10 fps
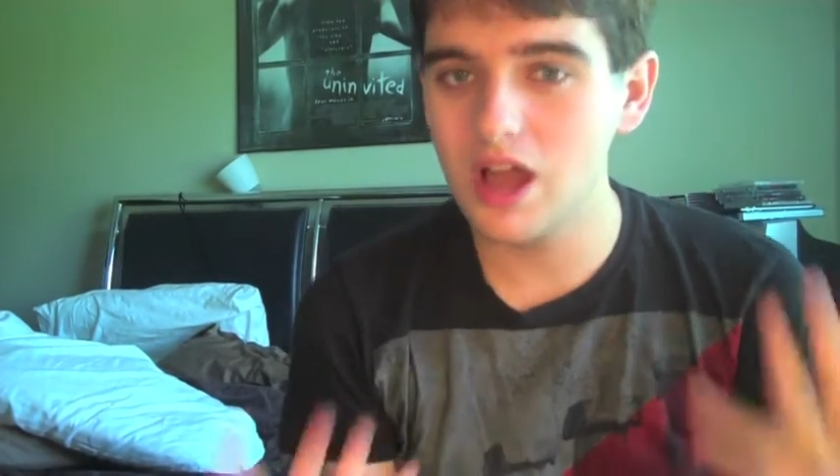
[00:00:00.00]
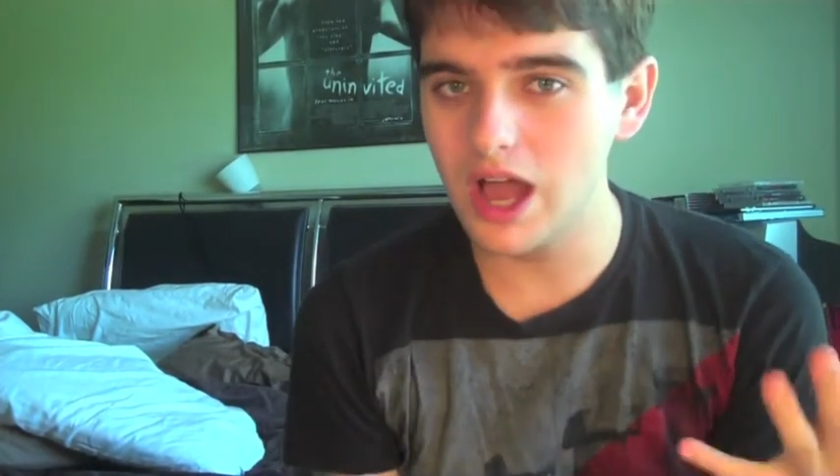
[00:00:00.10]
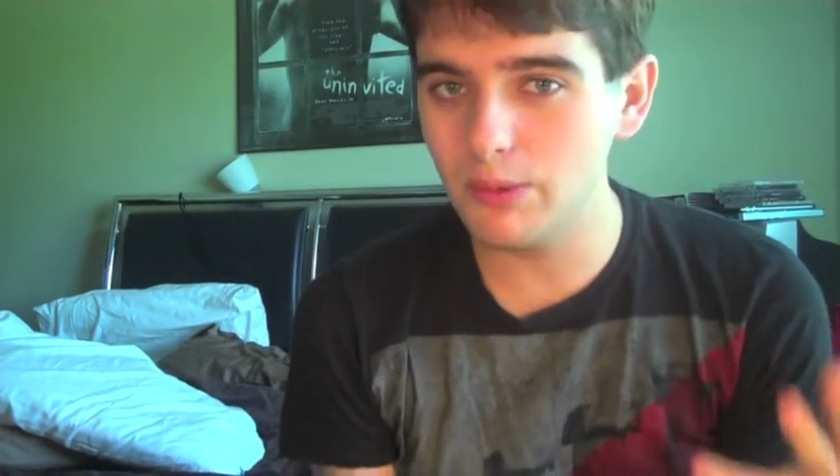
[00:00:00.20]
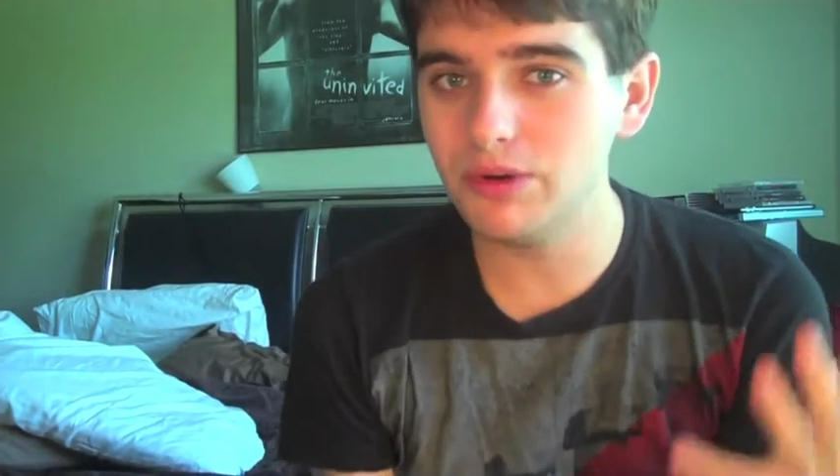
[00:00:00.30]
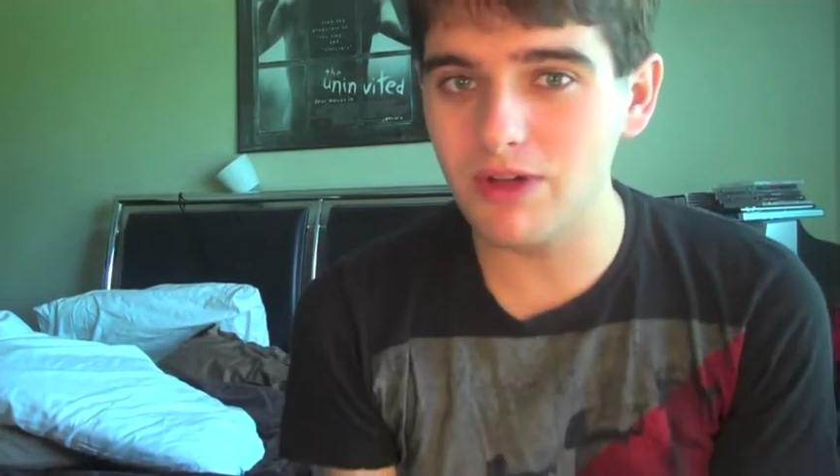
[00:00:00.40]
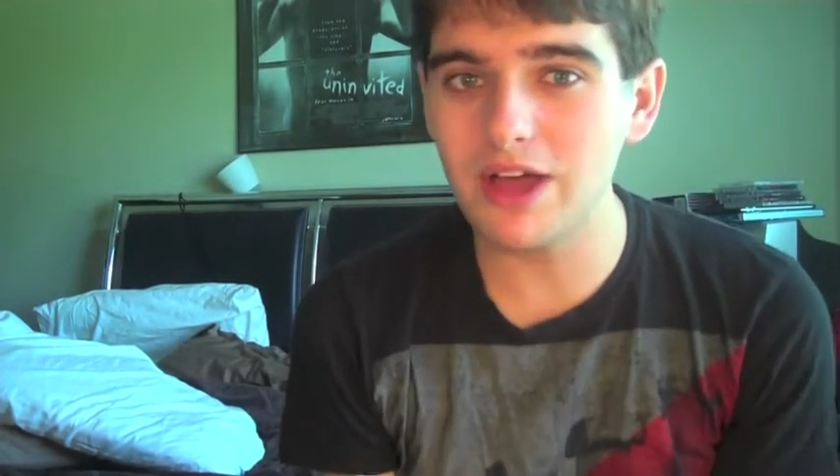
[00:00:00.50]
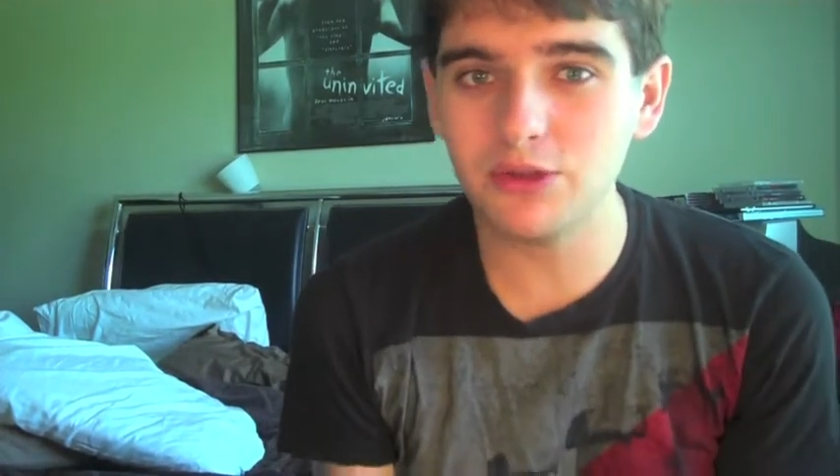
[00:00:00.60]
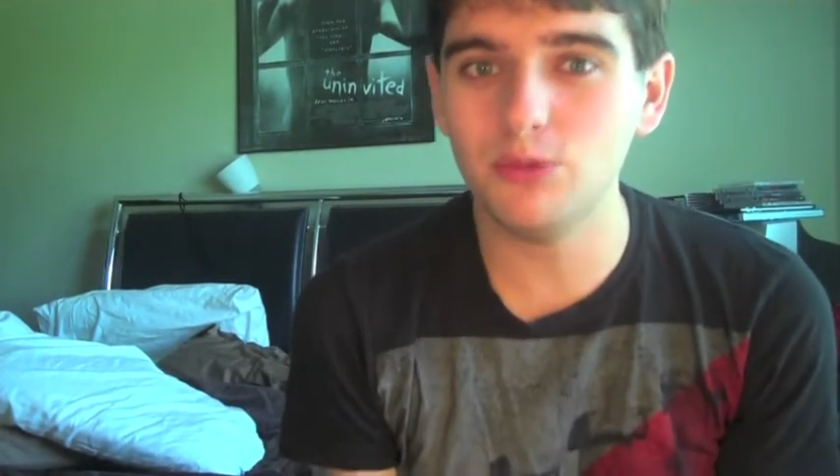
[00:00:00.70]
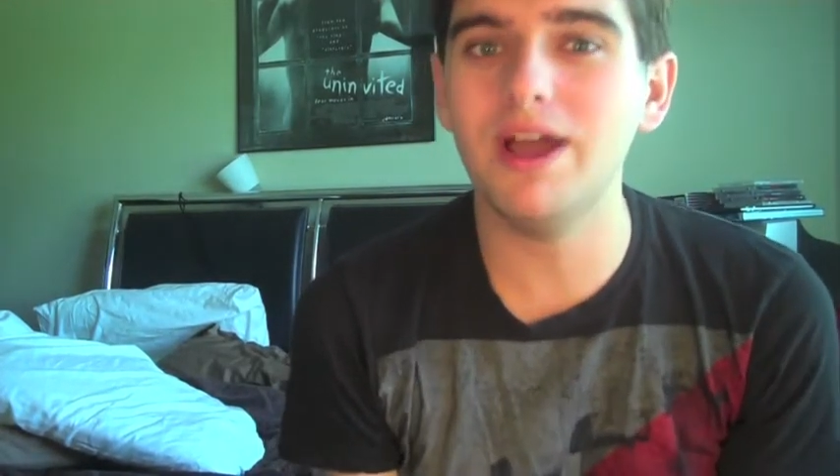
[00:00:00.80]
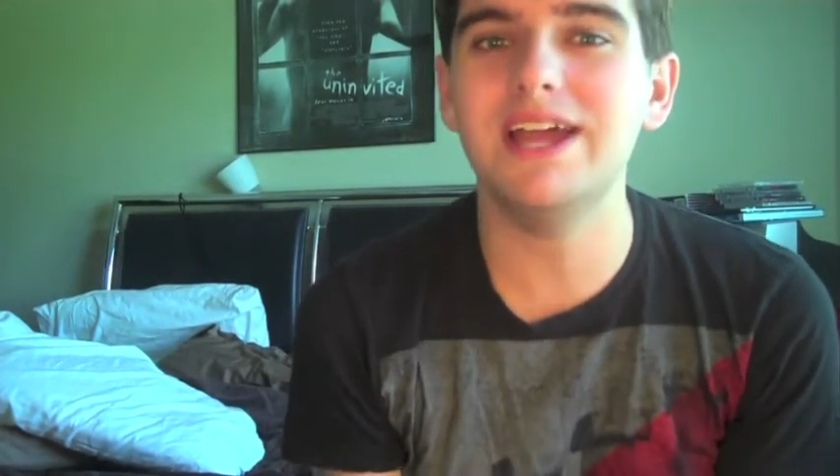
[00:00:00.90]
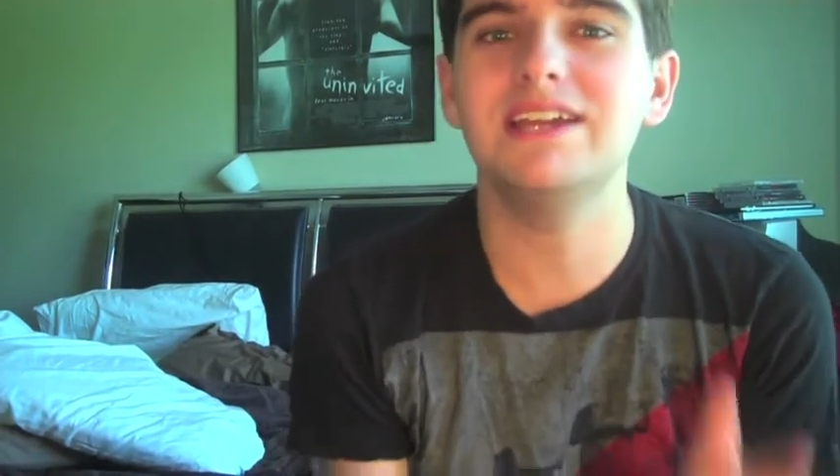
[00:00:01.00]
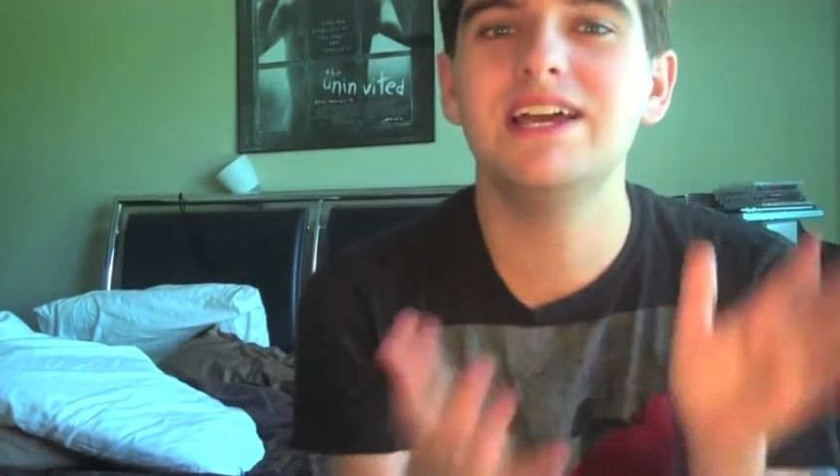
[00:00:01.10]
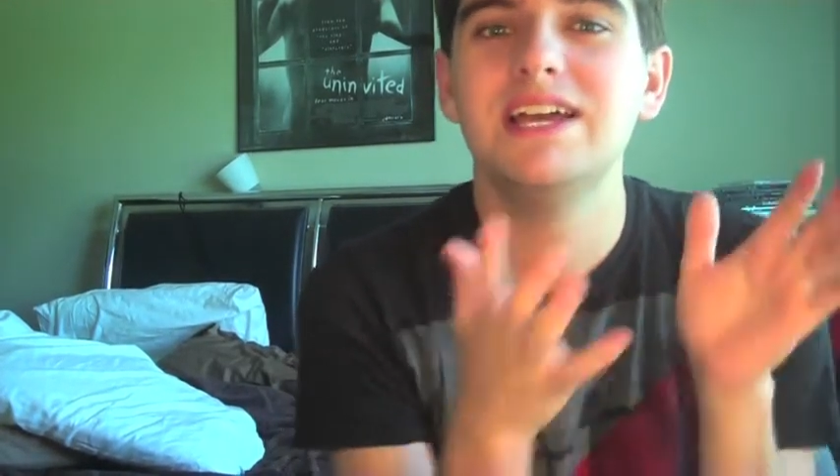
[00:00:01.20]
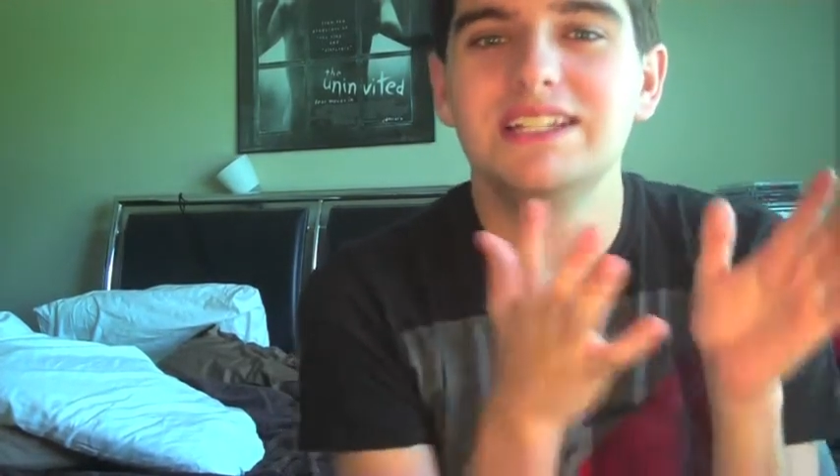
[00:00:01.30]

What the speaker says: I would rather wait